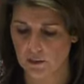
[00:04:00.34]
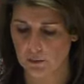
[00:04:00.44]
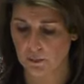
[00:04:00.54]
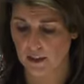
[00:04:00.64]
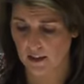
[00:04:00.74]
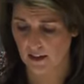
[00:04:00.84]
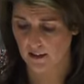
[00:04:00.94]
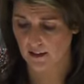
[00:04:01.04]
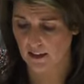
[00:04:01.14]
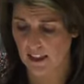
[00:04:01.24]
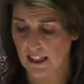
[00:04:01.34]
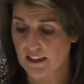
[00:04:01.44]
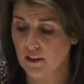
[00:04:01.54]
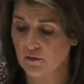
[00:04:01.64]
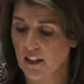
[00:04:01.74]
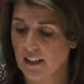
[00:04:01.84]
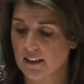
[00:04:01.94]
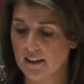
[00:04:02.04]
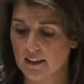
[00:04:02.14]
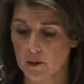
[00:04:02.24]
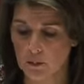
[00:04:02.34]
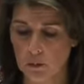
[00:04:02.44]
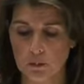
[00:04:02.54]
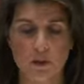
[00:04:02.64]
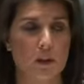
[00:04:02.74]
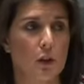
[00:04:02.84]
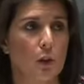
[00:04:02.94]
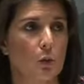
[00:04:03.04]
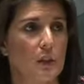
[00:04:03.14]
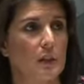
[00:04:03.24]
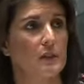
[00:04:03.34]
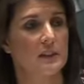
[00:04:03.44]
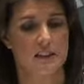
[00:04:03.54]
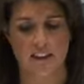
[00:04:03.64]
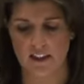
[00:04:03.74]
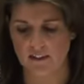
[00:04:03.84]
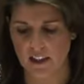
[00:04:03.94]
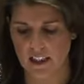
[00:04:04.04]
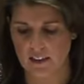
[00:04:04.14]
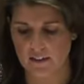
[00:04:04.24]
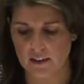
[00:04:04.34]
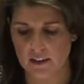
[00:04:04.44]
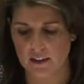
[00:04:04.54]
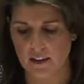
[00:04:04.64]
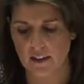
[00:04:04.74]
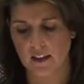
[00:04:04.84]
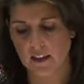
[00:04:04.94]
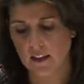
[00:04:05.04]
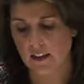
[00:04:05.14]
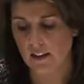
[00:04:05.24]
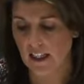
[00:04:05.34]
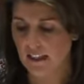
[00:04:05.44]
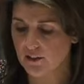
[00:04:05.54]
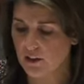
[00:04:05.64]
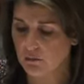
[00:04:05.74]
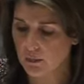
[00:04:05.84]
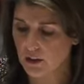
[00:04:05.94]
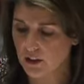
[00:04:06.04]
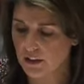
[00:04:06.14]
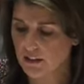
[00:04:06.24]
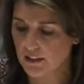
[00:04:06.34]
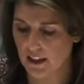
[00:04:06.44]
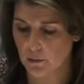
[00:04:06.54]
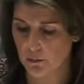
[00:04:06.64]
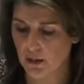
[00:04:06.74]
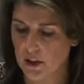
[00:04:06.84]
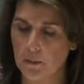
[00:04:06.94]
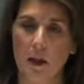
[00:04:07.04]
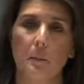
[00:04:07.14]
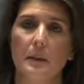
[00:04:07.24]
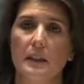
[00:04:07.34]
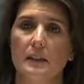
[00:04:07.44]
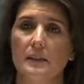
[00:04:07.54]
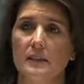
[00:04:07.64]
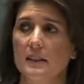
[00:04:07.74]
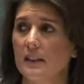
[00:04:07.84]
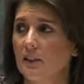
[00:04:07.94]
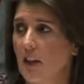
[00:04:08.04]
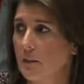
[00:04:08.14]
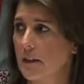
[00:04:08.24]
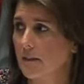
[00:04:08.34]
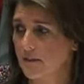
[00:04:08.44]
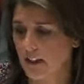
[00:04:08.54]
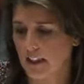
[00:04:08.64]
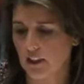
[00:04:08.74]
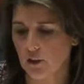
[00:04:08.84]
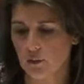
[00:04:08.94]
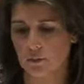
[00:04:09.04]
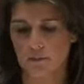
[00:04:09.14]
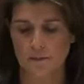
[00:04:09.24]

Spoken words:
has begun, and to find the simple political will to save lives, lives of millions, and bring about peace in Yemen. Thank you.